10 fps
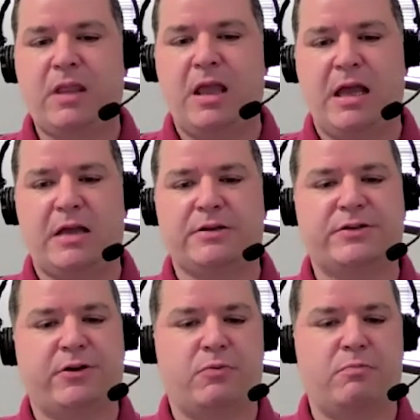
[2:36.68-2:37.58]
And
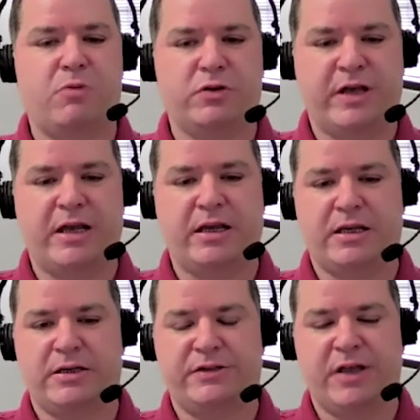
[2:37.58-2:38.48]
so Mosaic
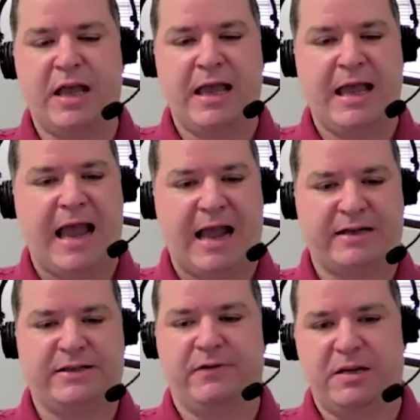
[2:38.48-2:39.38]
is
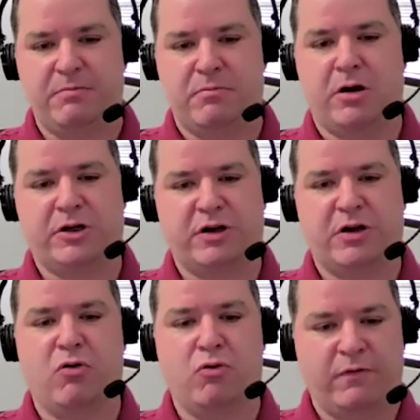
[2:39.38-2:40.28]
actively
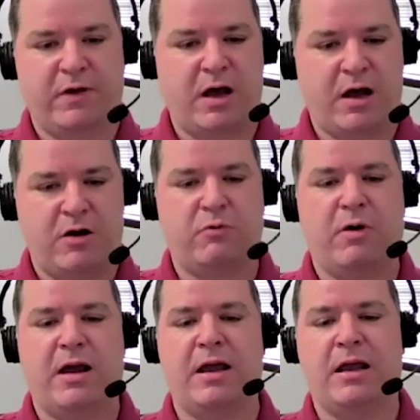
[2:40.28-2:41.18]
monitoring all of the
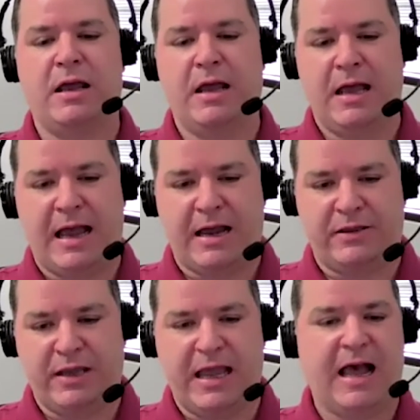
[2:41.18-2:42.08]
hardware at
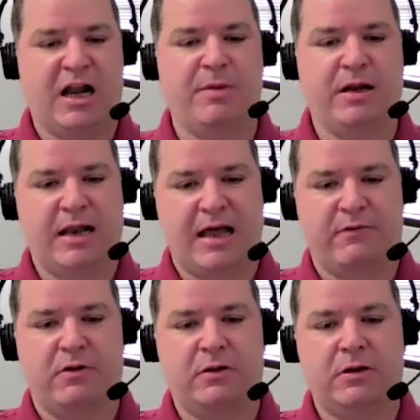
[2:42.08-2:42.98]
the element
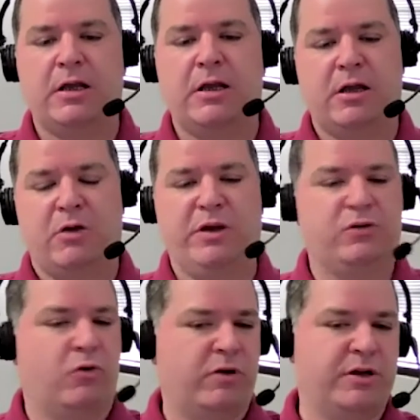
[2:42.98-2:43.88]
level. We're
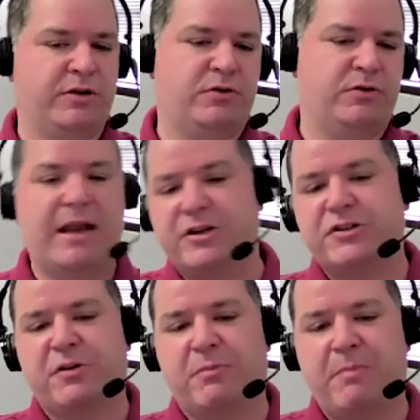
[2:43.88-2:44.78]
talking to
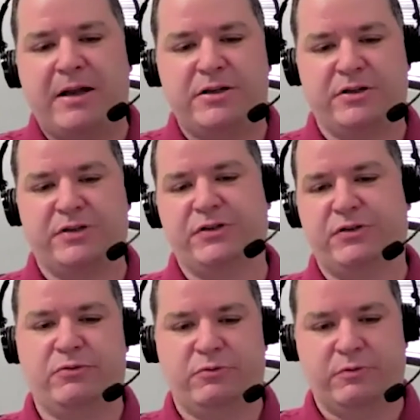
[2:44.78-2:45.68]
managers of managers,
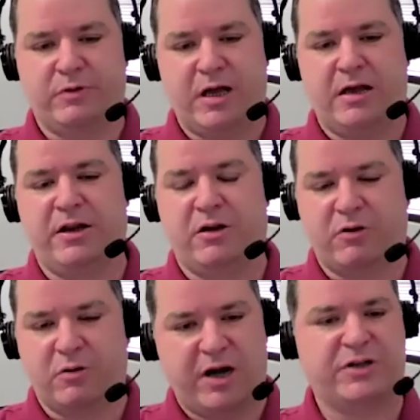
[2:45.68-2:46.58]
to
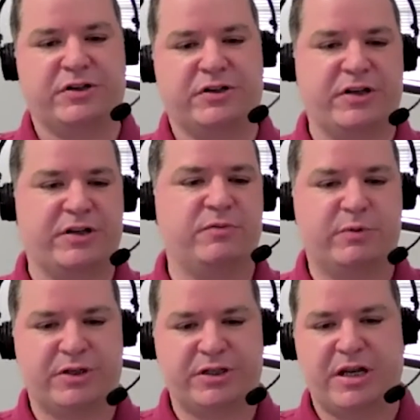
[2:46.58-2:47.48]
compression
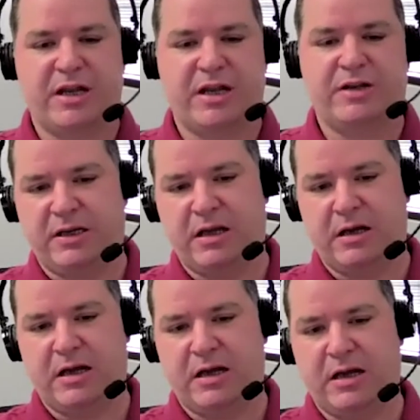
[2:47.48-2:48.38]
systems, which tend to be
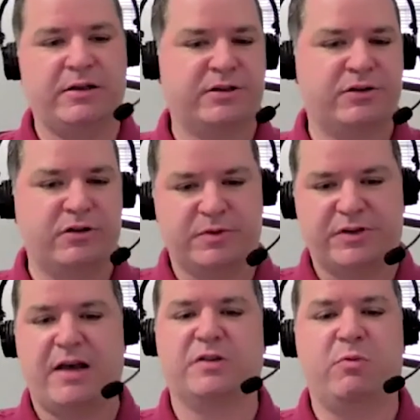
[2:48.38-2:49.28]
islands unto
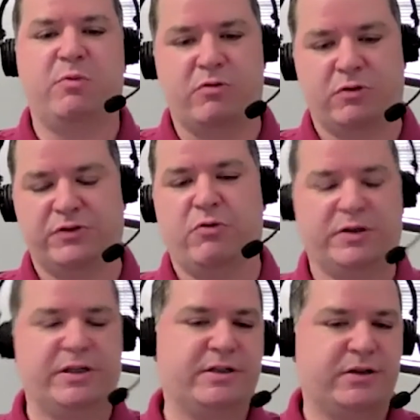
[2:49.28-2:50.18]
themselves, but we're also
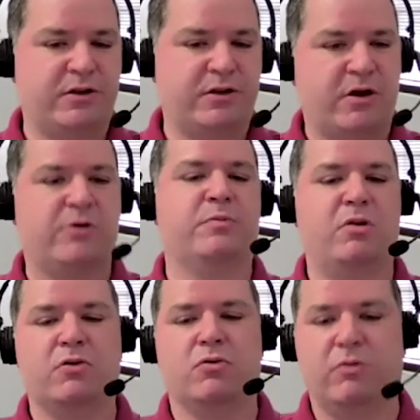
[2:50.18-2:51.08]
hooked into those
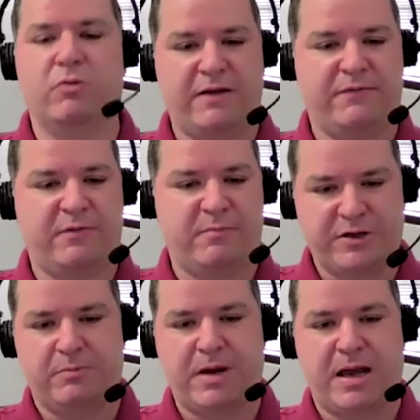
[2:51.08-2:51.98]
and pulling all of that
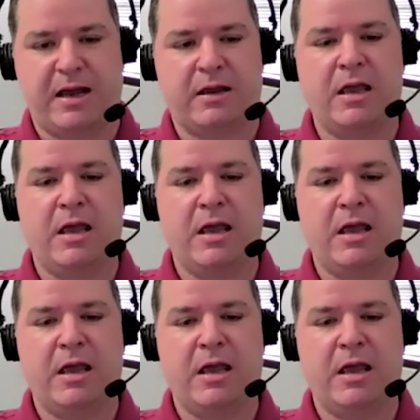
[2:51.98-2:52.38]
information back.